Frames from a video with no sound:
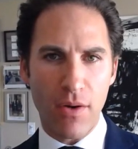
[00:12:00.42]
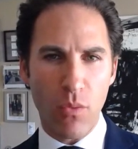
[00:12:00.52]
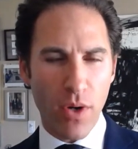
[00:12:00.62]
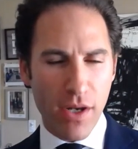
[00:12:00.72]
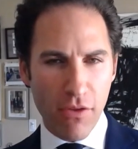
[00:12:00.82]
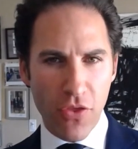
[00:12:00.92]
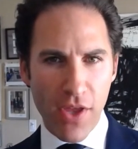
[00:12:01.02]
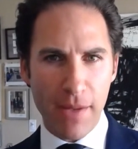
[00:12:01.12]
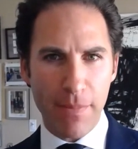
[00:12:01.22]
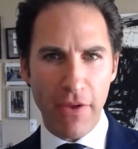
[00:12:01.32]
What do you
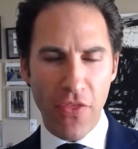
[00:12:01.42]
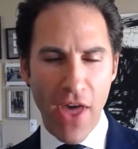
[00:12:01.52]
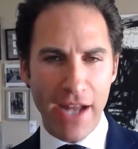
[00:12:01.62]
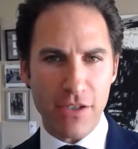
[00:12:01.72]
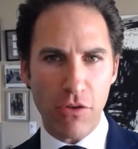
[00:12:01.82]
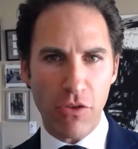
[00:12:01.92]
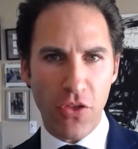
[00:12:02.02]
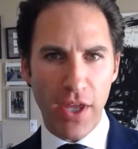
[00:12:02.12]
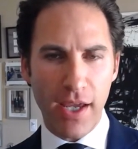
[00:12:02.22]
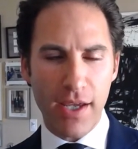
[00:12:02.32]
think about that? Do you
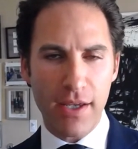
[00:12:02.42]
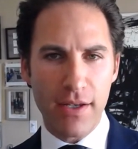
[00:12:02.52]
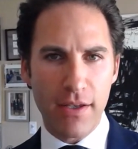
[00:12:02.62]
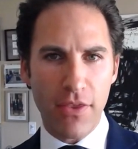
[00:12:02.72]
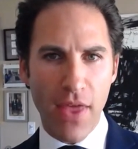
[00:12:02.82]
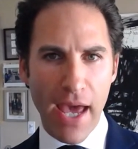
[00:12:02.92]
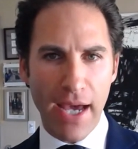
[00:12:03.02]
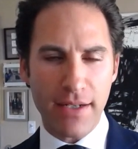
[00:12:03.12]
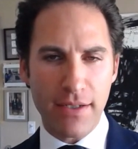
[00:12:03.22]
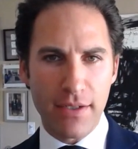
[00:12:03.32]
think
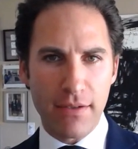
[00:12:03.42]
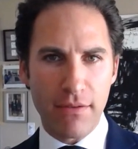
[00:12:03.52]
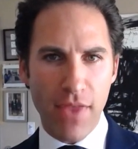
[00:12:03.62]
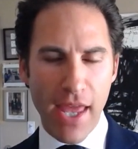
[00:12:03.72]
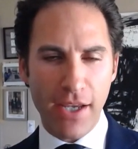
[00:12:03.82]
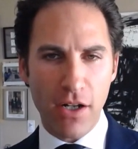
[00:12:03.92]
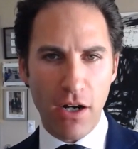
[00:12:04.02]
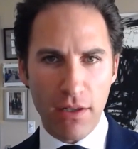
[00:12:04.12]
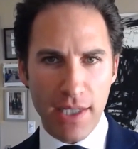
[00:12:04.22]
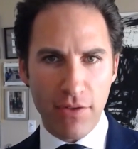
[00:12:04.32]
that they can
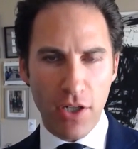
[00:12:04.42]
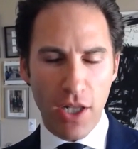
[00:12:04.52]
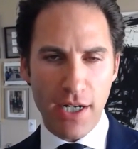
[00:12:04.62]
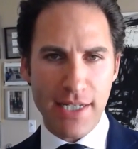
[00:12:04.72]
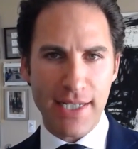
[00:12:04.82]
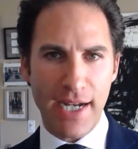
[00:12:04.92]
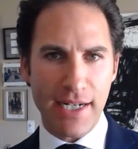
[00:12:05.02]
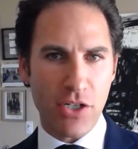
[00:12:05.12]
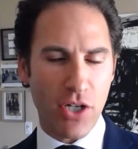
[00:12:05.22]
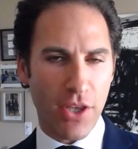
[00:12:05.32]
all live alongside
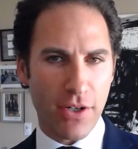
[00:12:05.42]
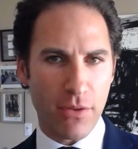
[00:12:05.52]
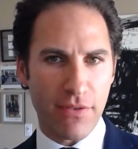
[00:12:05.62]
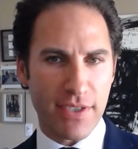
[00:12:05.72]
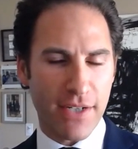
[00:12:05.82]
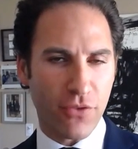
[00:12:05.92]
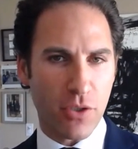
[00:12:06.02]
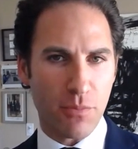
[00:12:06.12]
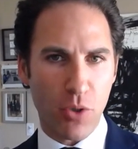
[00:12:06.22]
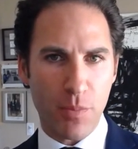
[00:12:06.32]
each other with
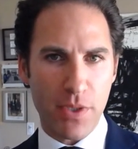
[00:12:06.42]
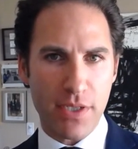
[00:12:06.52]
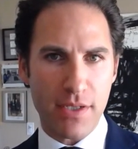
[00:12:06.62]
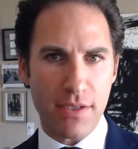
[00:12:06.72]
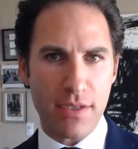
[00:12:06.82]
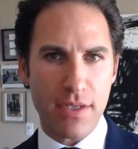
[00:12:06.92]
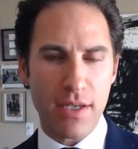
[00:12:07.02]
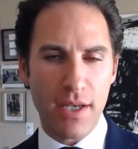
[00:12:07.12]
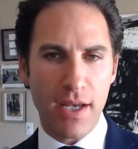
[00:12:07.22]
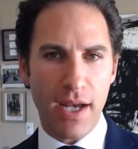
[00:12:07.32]
different purposes
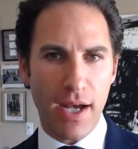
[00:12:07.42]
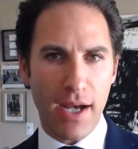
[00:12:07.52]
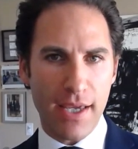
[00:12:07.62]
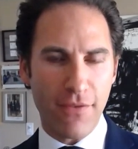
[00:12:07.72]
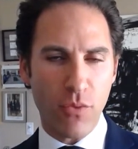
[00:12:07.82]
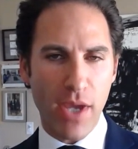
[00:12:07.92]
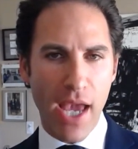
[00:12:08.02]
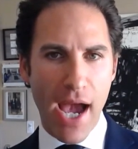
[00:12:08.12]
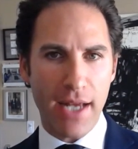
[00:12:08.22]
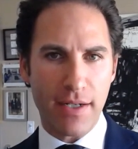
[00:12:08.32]
if we
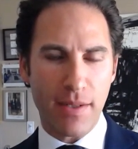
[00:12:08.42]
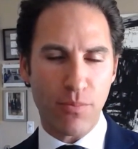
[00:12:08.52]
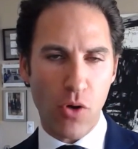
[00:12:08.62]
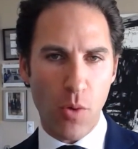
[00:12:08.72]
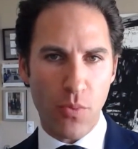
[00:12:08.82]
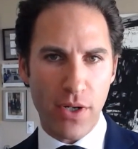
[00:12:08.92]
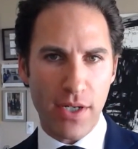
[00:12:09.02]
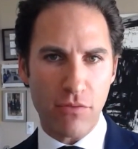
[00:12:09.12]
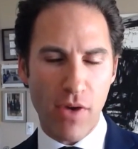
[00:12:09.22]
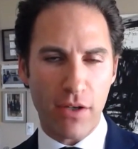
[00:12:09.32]
had an
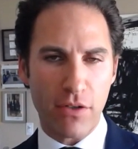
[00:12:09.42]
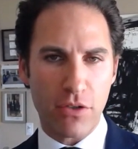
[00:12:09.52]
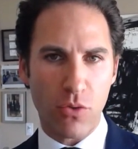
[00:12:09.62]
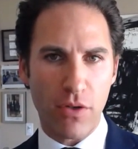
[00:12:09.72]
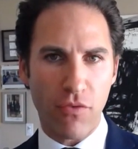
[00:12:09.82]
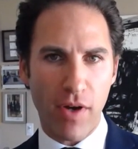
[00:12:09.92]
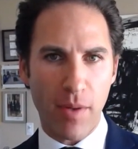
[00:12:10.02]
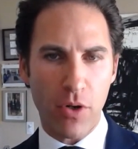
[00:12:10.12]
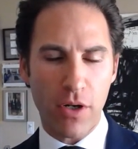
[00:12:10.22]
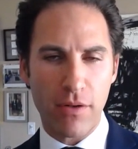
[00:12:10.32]
appropriate regulatory
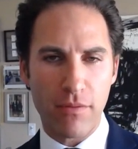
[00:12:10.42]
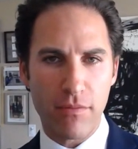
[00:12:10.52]
framework?